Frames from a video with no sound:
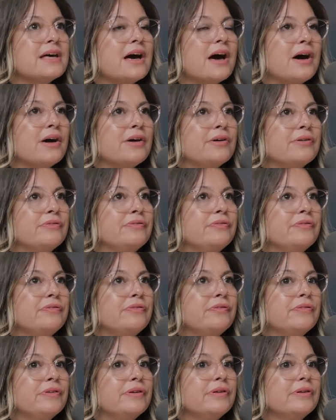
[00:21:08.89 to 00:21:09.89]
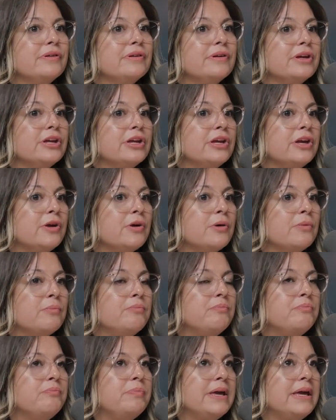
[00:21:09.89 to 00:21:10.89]
of,
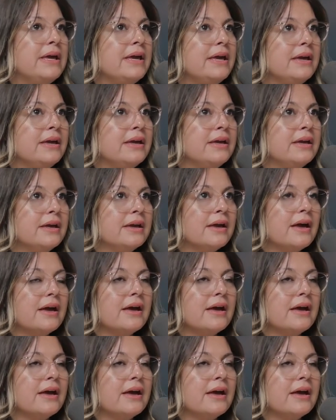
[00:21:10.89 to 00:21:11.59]
being